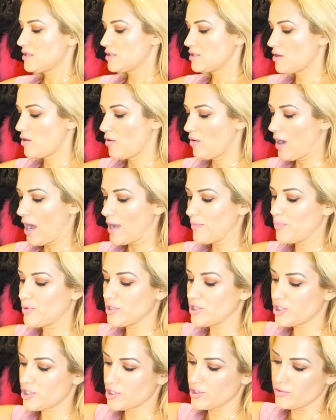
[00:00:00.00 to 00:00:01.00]
So I
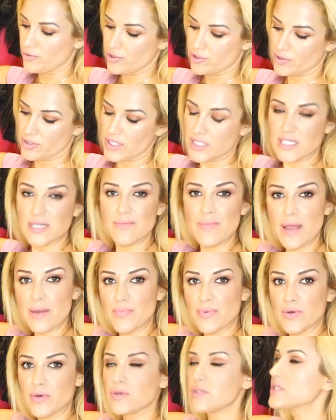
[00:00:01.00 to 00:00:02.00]
put shoe trees in my
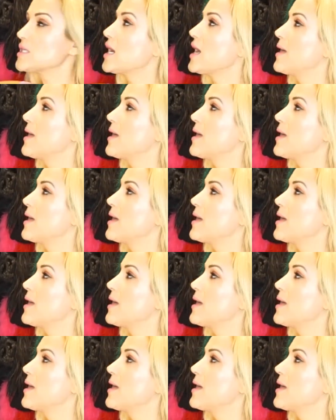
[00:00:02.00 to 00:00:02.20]
boots,